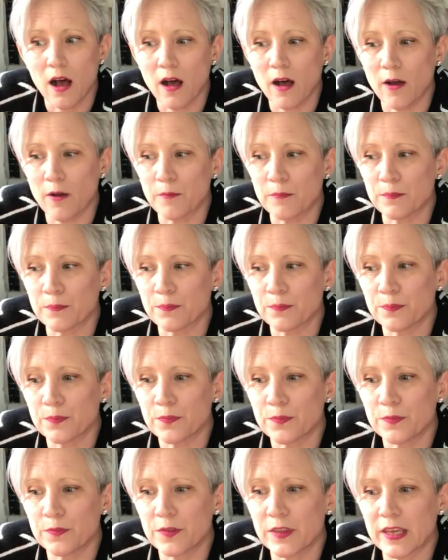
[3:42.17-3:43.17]

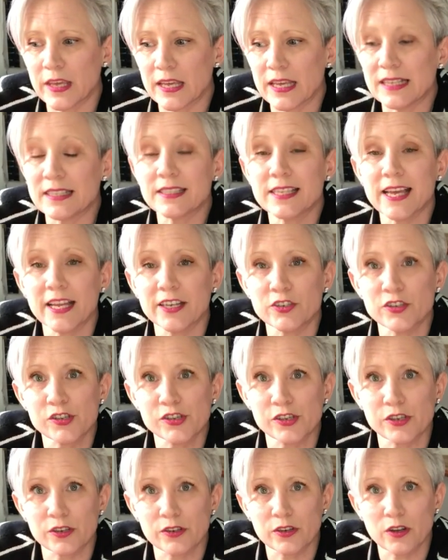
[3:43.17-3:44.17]
the
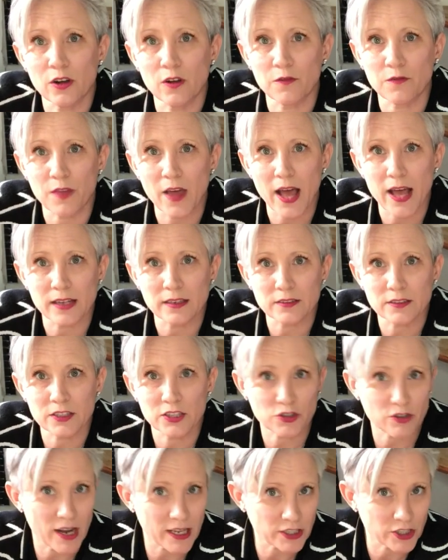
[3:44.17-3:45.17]
intention of that
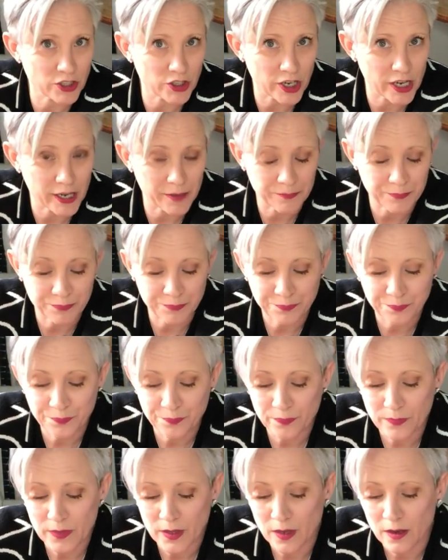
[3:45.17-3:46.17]
strategy.
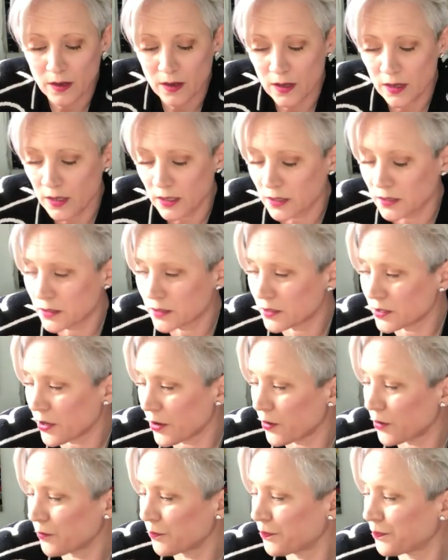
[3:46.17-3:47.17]

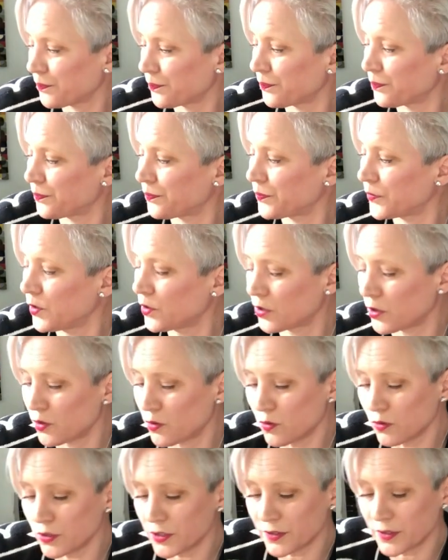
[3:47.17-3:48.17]
So you can
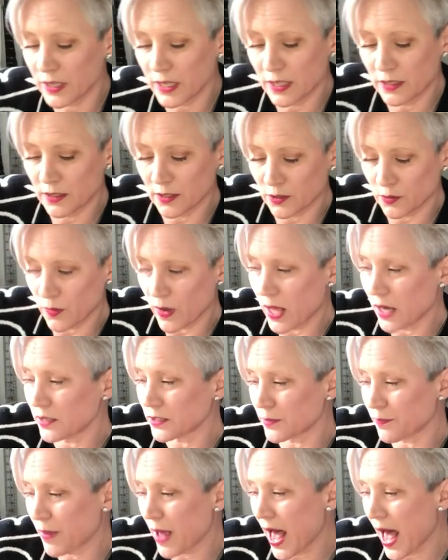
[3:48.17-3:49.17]
order these as well
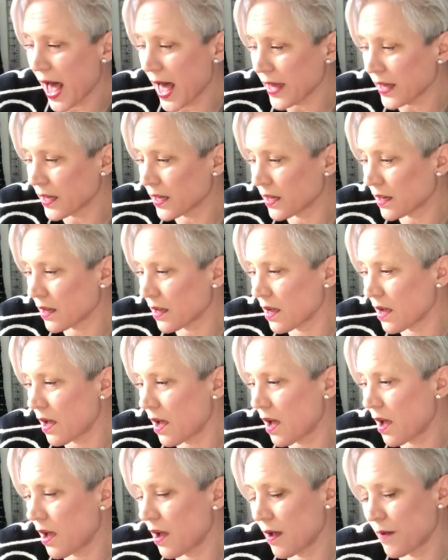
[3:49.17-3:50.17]
as a pack,
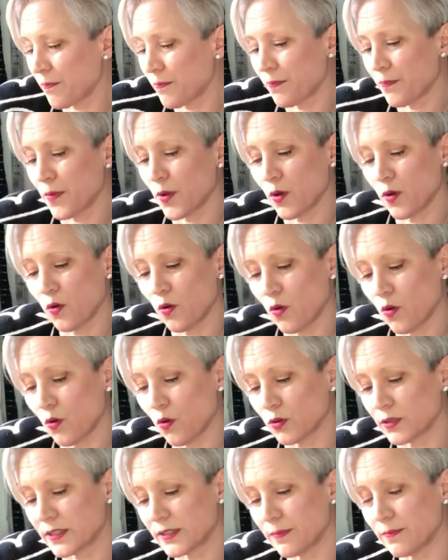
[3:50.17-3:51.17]

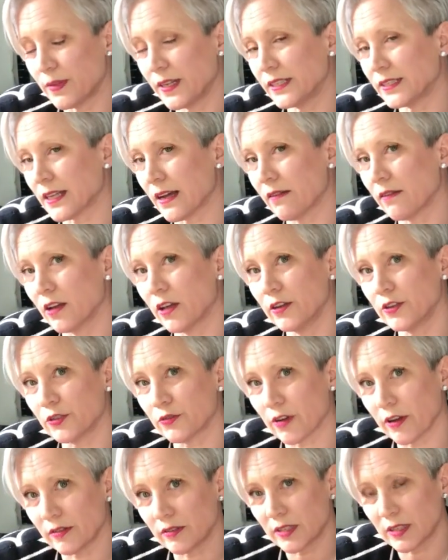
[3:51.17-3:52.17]
or simply download
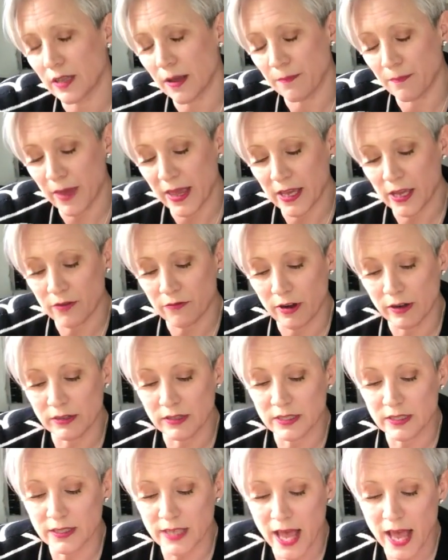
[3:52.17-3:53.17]
your own and make your
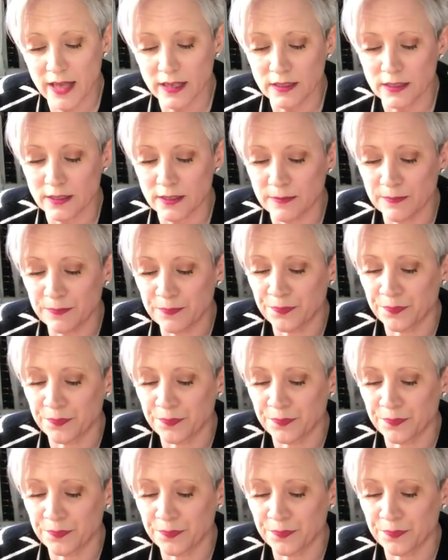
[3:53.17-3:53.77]
own set.